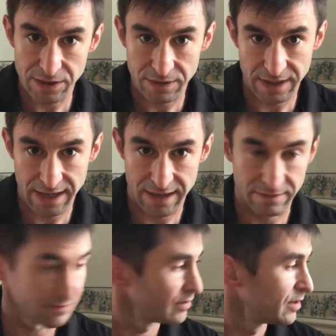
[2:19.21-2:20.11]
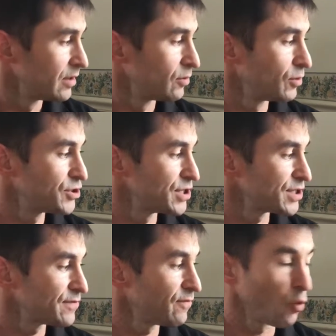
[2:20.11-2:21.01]
you can have, which
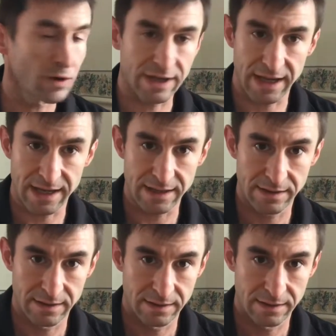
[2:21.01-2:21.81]
is 4K